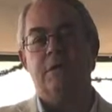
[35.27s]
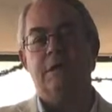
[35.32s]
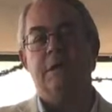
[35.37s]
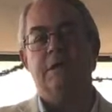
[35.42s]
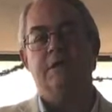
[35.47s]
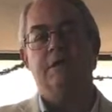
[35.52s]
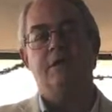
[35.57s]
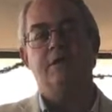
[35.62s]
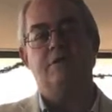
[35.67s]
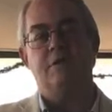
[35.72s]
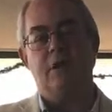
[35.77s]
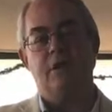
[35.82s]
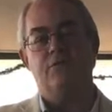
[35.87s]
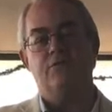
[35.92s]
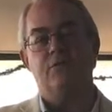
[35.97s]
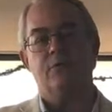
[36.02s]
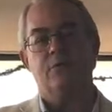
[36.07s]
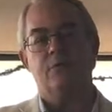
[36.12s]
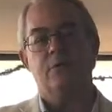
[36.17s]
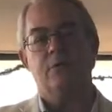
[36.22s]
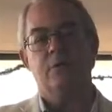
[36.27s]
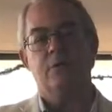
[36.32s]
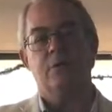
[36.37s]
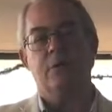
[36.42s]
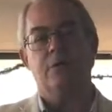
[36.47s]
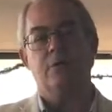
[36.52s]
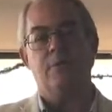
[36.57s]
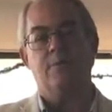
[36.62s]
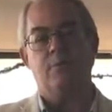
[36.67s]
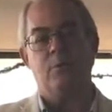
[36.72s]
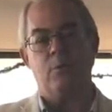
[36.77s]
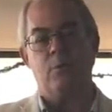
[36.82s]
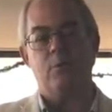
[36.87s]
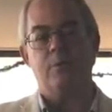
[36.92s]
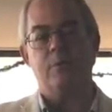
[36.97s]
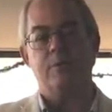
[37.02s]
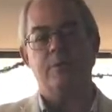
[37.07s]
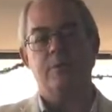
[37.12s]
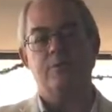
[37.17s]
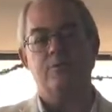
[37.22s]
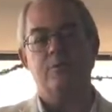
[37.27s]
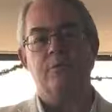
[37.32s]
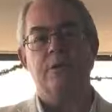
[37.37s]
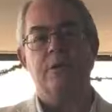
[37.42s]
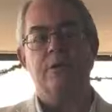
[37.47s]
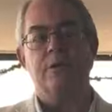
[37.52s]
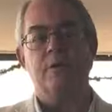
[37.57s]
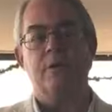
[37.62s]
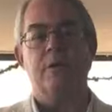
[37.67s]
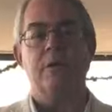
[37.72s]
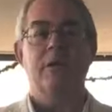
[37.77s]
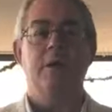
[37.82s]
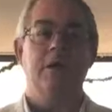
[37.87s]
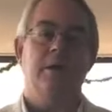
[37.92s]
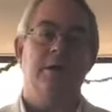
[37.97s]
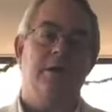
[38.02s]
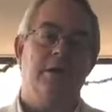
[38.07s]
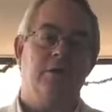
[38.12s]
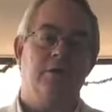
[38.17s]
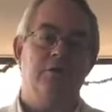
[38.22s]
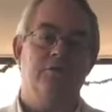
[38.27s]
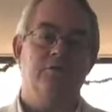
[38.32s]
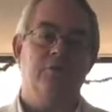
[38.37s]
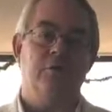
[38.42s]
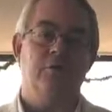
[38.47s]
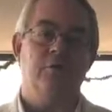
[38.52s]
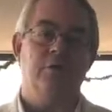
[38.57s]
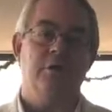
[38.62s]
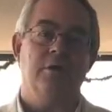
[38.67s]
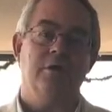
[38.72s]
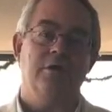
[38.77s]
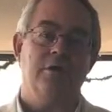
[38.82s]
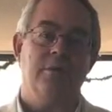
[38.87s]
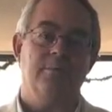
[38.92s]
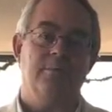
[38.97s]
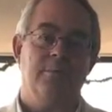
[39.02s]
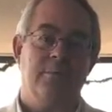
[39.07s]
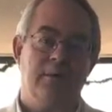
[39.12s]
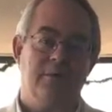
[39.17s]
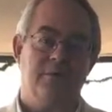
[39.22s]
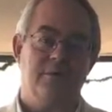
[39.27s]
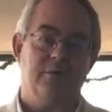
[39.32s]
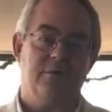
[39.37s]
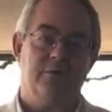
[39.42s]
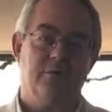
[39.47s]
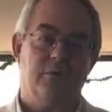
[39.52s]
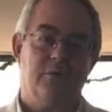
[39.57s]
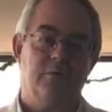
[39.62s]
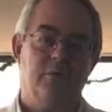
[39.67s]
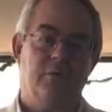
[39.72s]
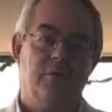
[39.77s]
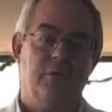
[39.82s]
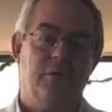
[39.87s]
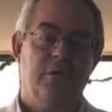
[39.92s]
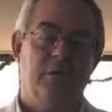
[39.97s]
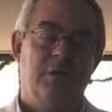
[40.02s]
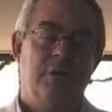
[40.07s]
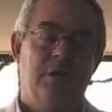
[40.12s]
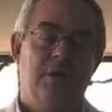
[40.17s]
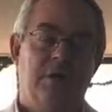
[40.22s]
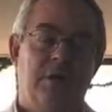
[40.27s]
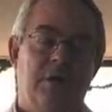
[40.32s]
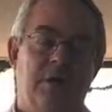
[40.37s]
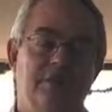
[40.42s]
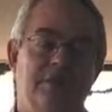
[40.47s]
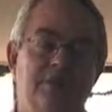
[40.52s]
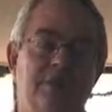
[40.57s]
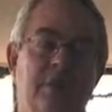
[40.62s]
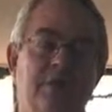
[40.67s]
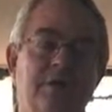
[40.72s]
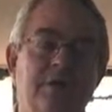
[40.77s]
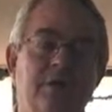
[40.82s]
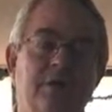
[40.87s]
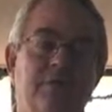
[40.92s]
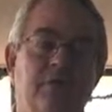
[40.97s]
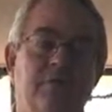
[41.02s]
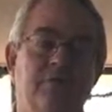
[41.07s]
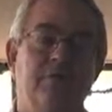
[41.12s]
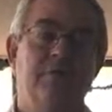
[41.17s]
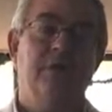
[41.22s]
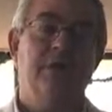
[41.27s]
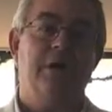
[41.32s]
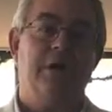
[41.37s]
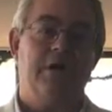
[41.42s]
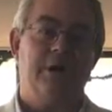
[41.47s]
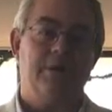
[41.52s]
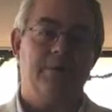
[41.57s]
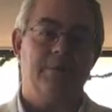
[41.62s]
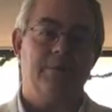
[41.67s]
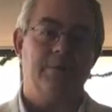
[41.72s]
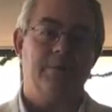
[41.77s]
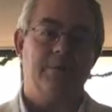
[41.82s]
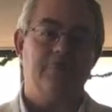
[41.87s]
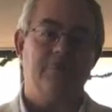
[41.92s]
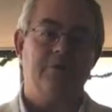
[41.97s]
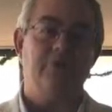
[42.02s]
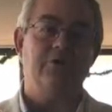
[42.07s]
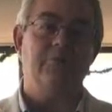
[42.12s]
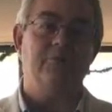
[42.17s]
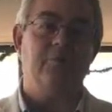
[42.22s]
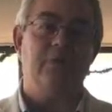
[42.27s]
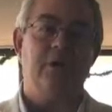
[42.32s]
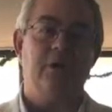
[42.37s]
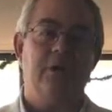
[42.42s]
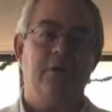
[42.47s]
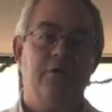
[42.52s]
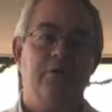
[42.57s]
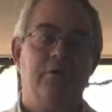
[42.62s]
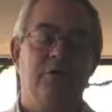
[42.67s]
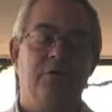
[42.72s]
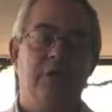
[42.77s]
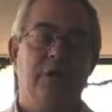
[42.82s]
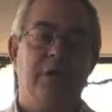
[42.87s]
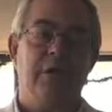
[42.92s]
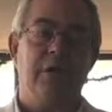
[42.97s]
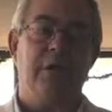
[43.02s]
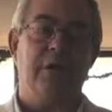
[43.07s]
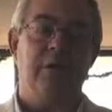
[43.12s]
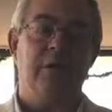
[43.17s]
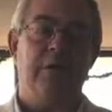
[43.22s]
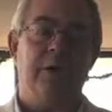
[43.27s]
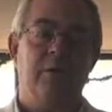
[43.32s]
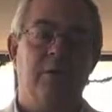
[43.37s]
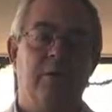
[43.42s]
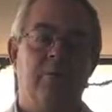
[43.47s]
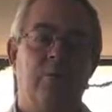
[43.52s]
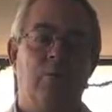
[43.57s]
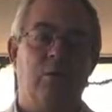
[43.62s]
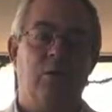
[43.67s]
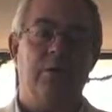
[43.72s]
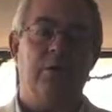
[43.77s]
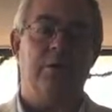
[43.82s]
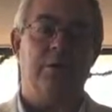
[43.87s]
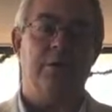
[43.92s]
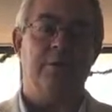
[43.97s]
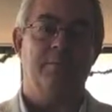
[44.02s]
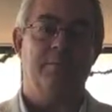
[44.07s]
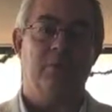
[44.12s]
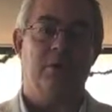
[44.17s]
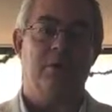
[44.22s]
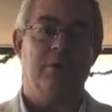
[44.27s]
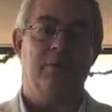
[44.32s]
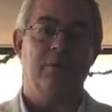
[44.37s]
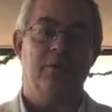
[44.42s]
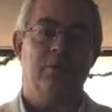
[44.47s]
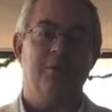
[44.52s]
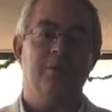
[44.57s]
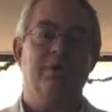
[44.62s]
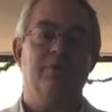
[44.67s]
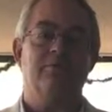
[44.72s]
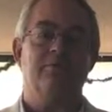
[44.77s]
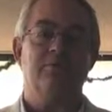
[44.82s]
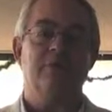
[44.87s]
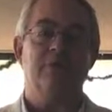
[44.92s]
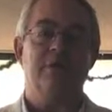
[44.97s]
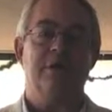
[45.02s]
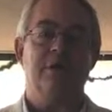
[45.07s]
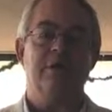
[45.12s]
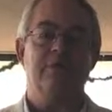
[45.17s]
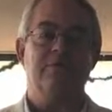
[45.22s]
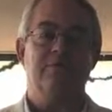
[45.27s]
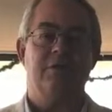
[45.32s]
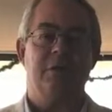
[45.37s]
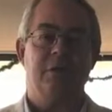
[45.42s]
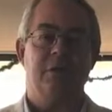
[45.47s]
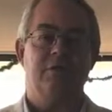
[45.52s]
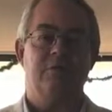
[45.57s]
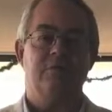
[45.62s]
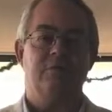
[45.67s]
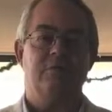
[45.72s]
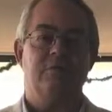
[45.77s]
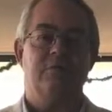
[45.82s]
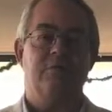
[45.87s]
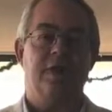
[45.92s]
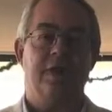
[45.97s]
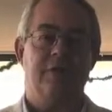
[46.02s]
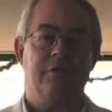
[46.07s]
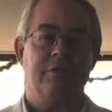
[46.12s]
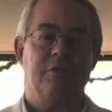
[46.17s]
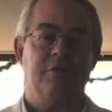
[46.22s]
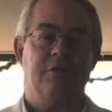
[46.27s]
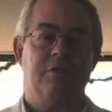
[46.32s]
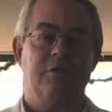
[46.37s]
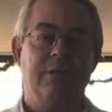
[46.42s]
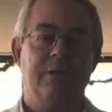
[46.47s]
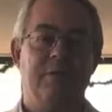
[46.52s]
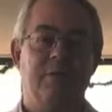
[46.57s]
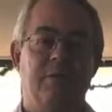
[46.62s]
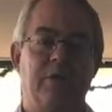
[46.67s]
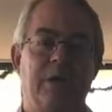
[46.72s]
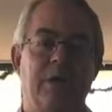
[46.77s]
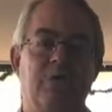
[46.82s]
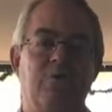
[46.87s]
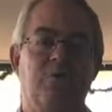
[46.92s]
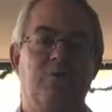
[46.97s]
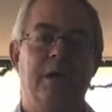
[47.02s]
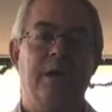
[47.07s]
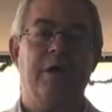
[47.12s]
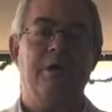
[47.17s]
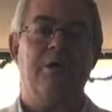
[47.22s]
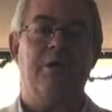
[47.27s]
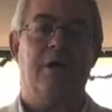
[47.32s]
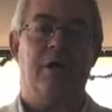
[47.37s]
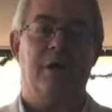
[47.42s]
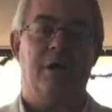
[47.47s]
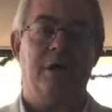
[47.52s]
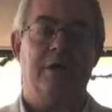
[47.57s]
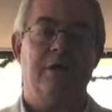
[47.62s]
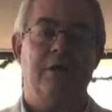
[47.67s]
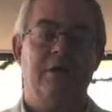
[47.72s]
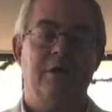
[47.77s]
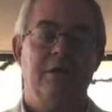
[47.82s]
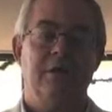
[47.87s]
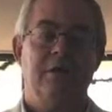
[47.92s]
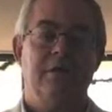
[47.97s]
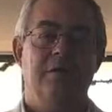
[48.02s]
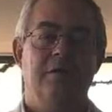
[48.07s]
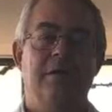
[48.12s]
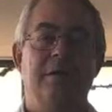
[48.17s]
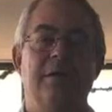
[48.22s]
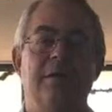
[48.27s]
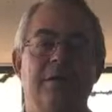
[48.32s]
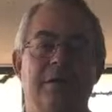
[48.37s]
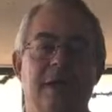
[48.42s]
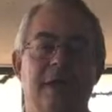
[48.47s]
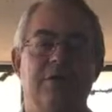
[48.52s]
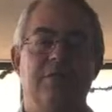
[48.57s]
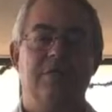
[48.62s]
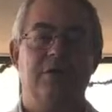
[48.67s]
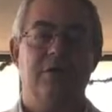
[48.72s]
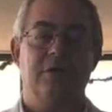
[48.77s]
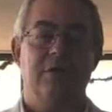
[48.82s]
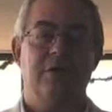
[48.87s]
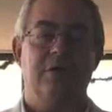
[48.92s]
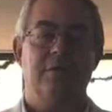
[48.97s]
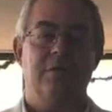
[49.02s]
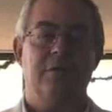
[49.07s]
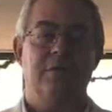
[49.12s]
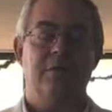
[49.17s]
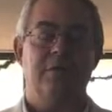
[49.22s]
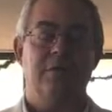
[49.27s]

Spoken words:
in the desert on the border between Arizona and Mexico. I set the oven up just prior to the Arab oil embargo against the United States, when thousands of people had to wait in line to get gasoline.